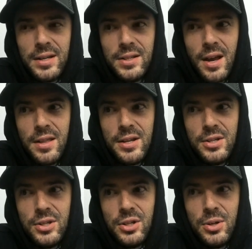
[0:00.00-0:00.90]
I saw
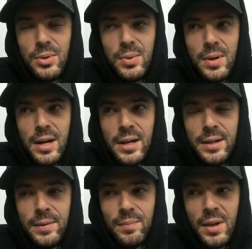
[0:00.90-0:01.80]
these two.
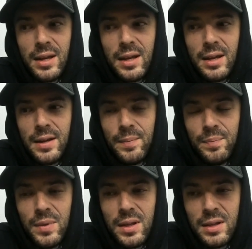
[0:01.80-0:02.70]
Um, I, um,